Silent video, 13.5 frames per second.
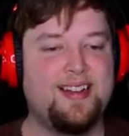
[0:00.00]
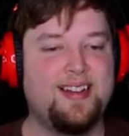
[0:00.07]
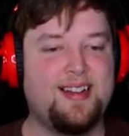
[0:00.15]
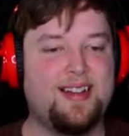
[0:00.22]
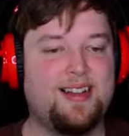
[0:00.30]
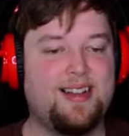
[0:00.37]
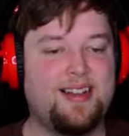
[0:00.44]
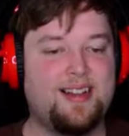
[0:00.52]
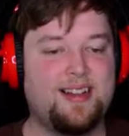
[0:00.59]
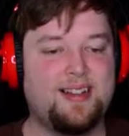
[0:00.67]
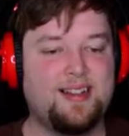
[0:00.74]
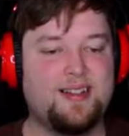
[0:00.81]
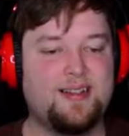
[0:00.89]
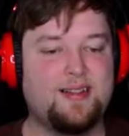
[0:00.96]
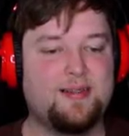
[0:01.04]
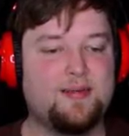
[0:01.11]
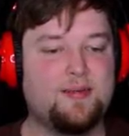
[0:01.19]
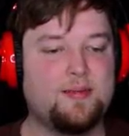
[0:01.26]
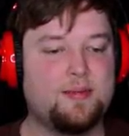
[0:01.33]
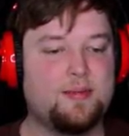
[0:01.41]

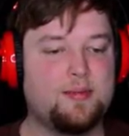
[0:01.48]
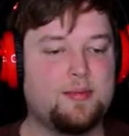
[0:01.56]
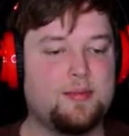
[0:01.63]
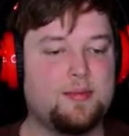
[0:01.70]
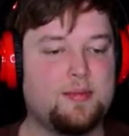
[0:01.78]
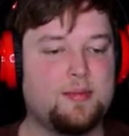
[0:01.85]
(silence)